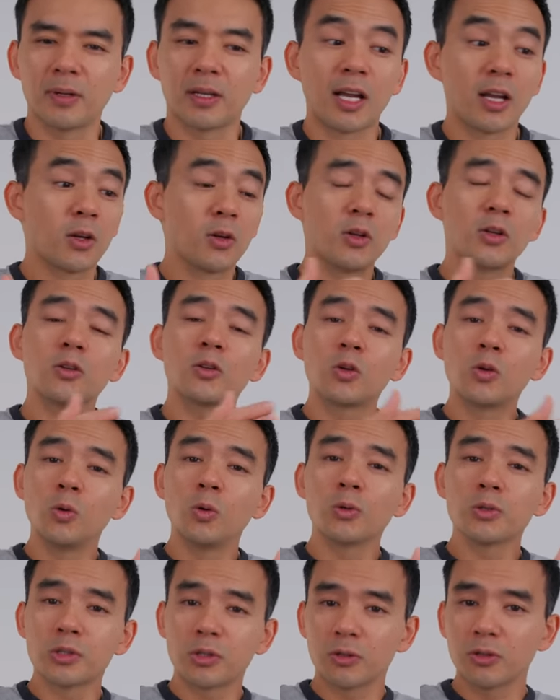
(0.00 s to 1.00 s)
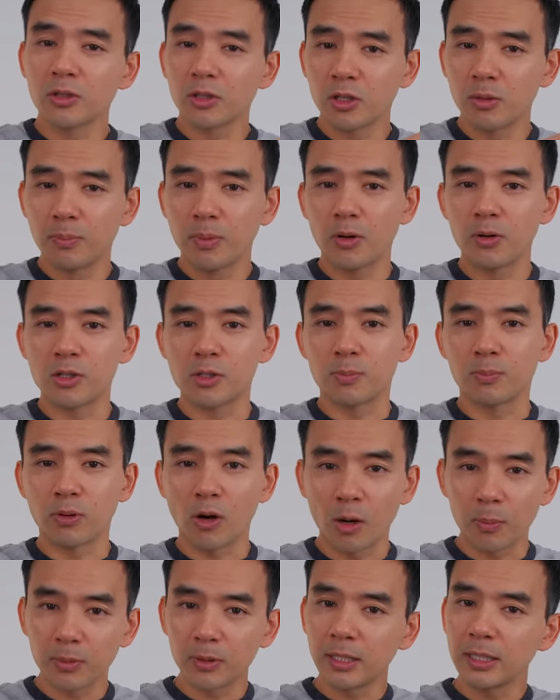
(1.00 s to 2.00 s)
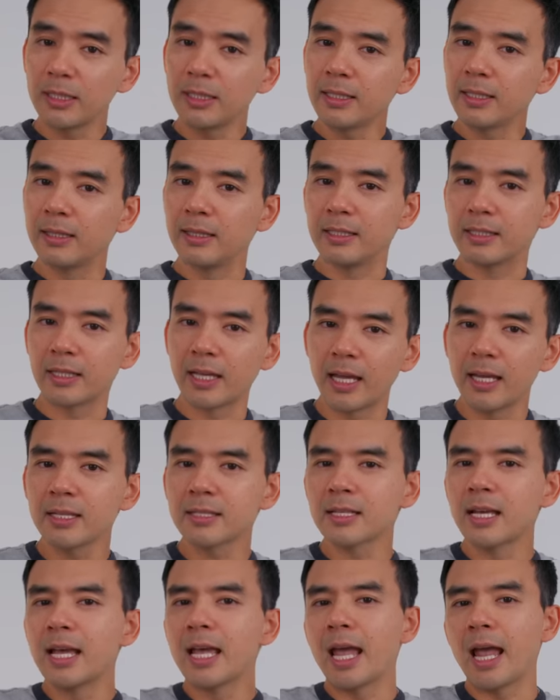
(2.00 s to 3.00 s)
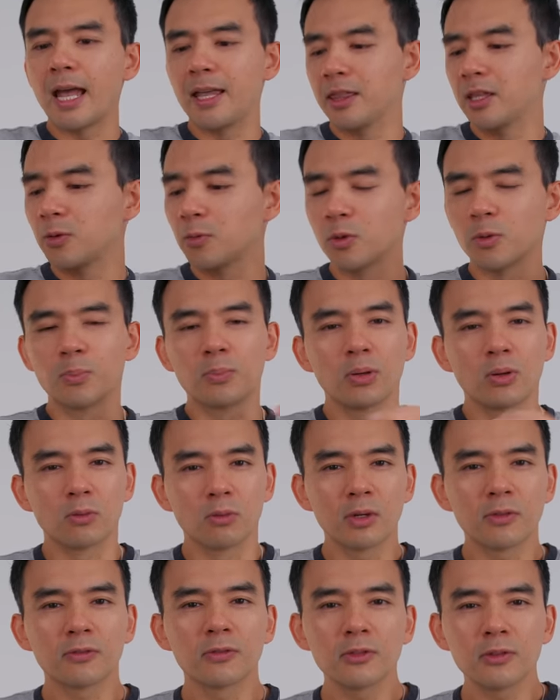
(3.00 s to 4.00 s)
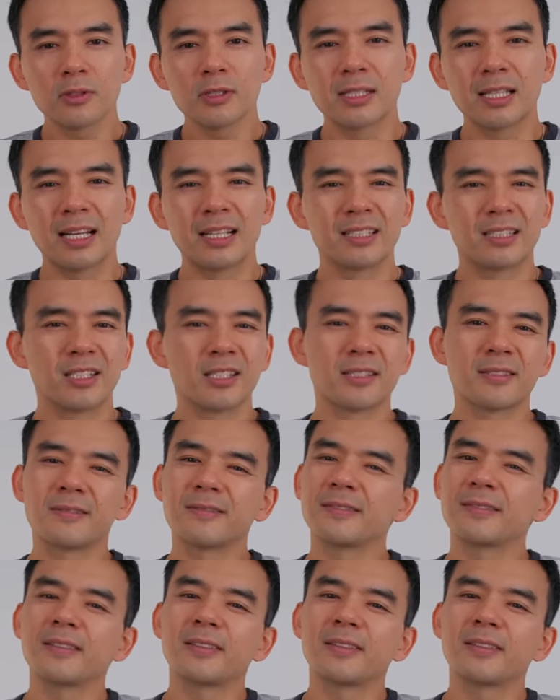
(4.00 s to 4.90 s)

Like I couldn't cool certain components properly in this case, and there were peripherals that just